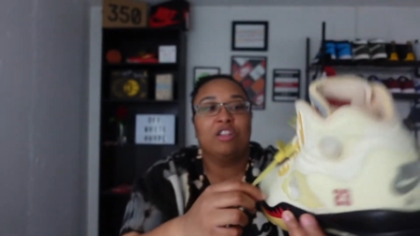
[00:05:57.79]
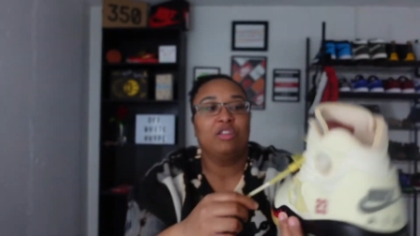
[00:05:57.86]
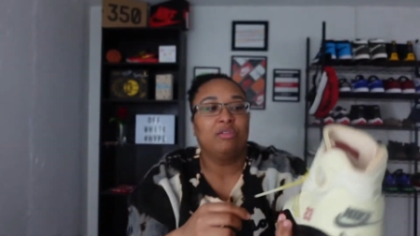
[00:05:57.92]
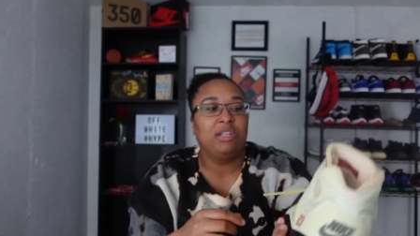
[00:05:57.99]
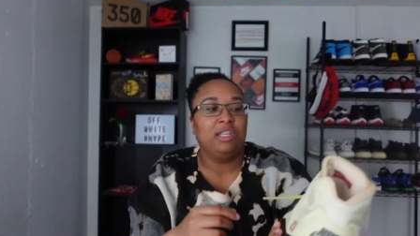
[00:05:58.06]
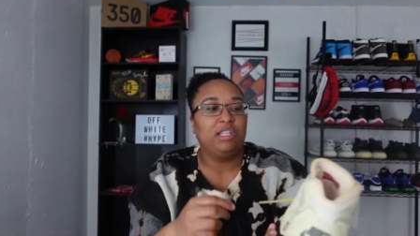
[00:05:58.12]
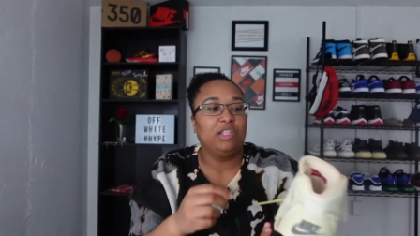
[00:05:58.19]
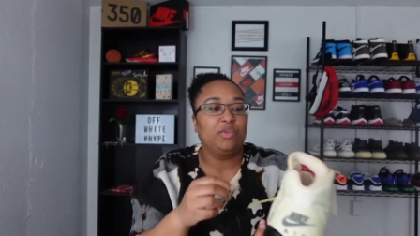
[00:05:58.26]
So
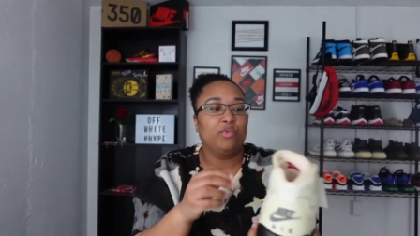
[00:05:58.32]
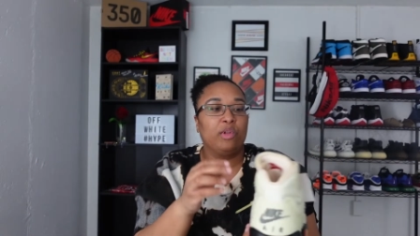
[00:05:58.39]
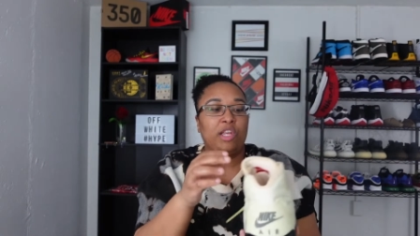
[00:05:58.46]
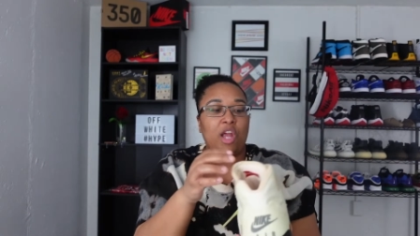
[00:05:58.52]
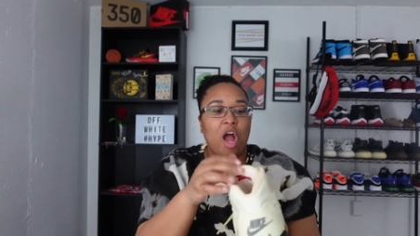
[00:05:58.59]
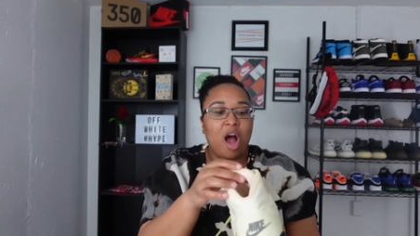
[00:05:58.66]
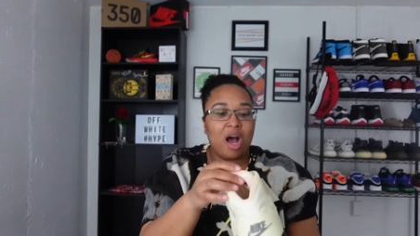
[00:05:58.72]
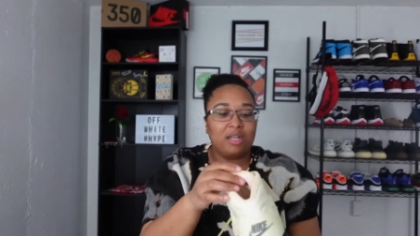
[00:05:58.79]
this is
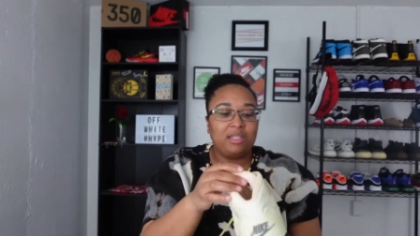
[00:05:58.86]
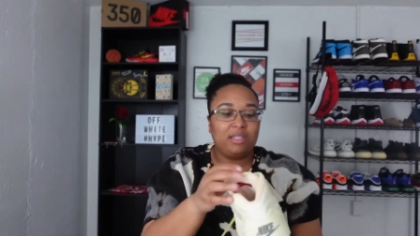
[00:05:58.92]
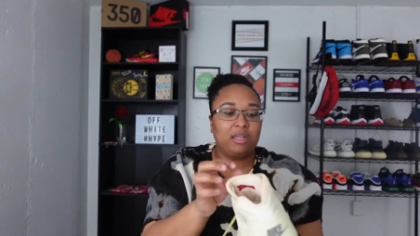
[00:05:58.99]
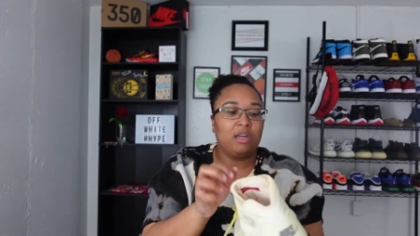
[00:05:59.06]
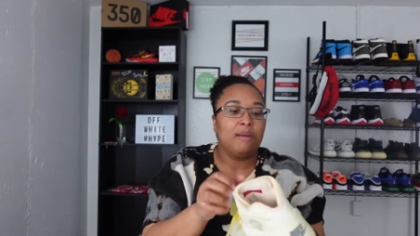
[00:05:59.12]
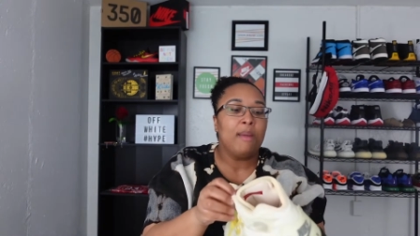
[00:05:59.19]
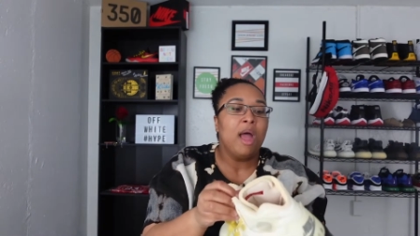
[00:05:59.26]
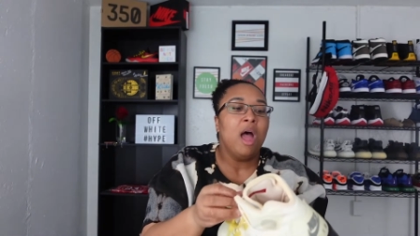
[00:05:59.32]
really
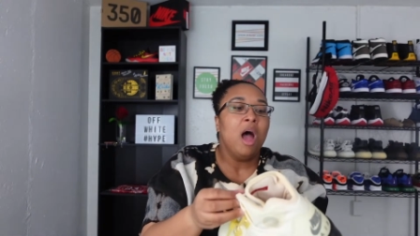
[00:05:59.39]
awesome.